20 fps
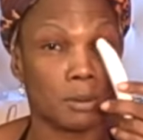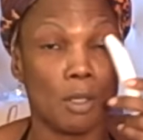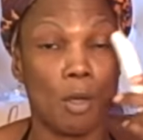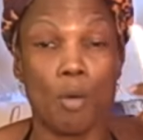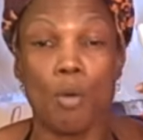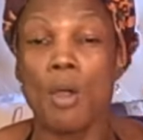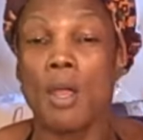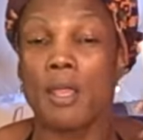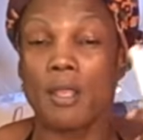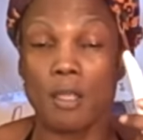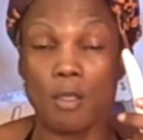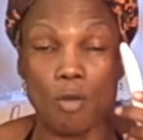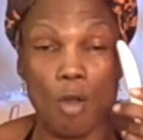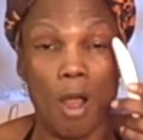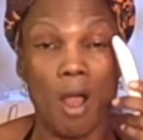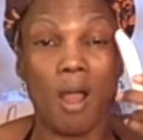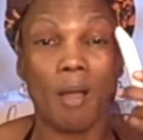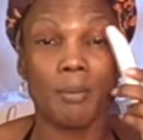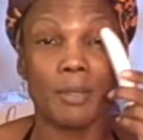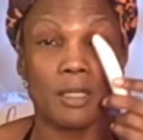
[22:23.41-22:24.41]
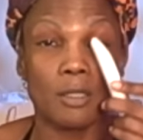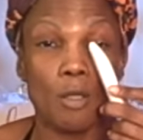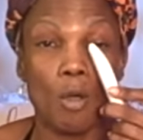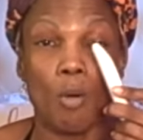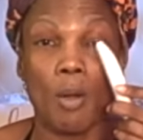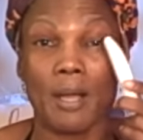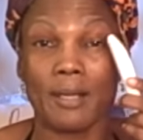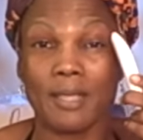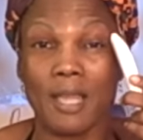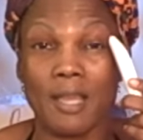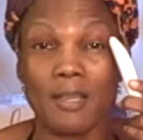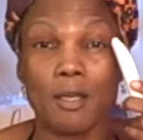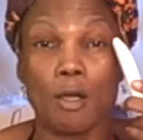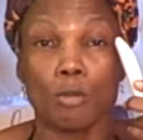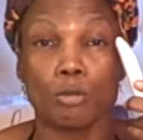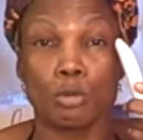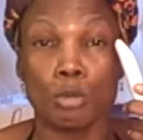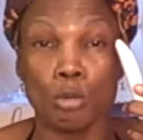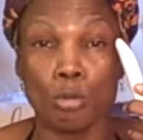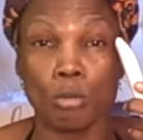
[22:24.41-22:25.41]
So, you know, I already know I can't
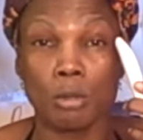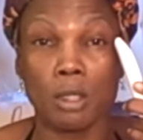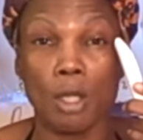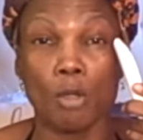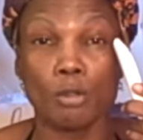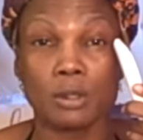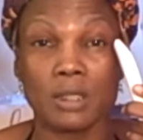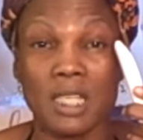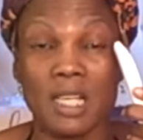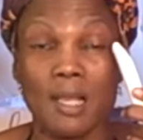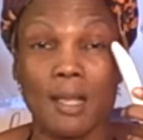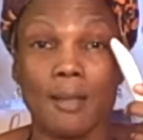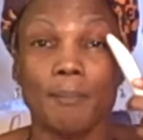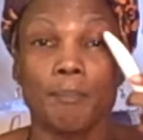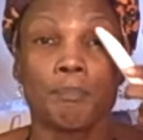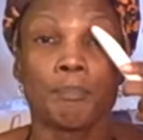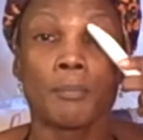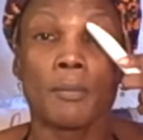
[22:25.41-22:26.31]
go too close in,